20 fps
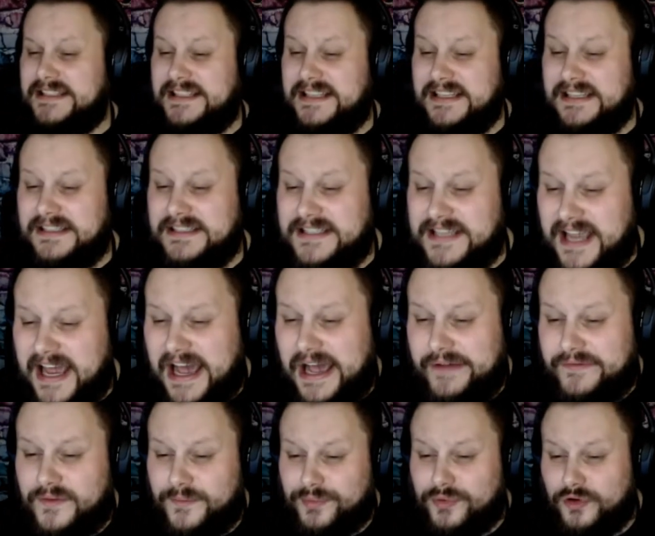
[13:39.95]
to
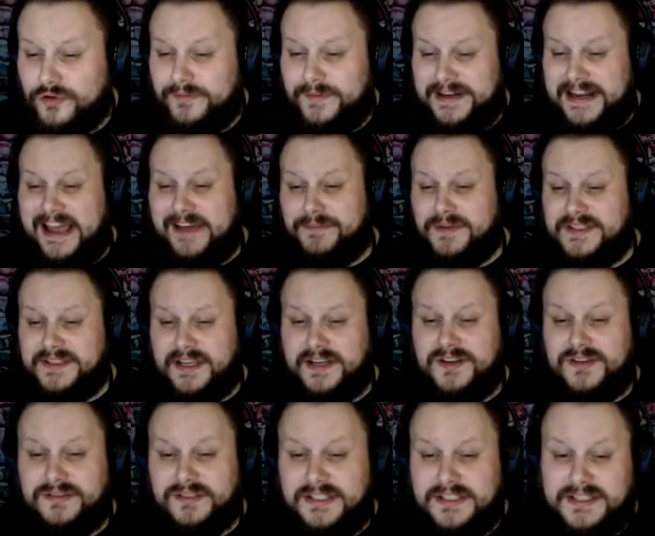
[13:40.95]
have improvement and have
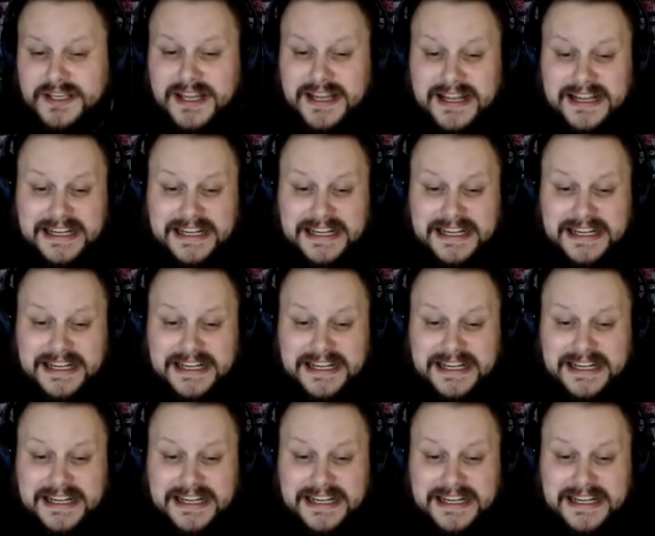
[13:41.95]
potential is,